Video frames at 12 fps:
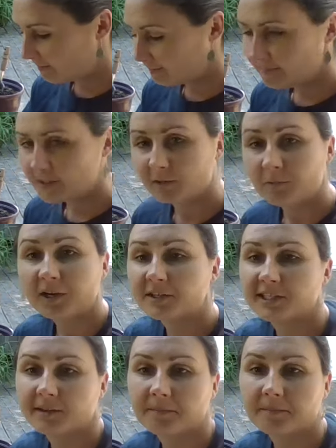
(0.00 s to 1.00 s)
So what are
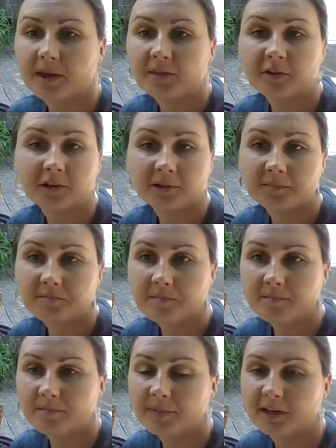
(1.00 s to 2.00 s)
some other
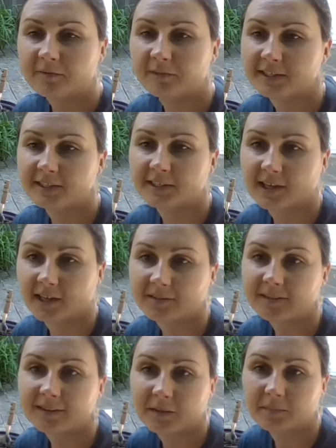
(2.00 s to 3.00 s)
benefits that
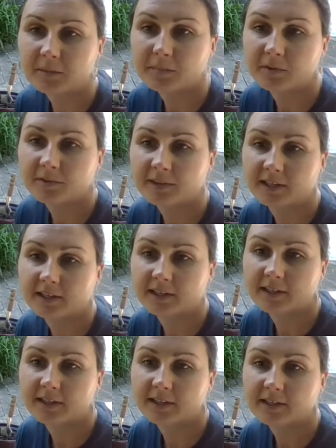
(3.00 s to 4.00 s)
people think
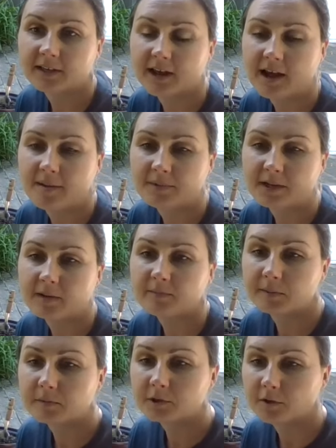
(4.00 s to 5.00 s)
come
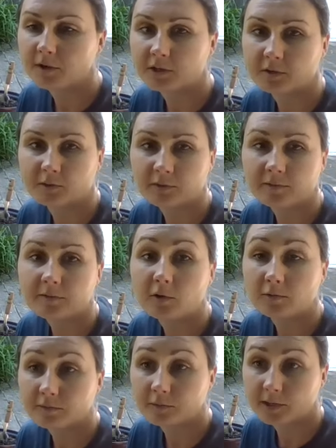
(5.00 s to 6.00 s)
from growing your
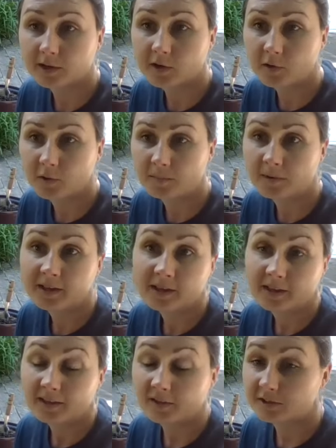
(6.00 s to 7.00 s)
own food at home.
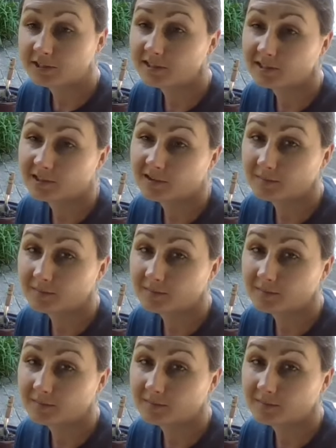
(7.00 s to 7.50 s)
There's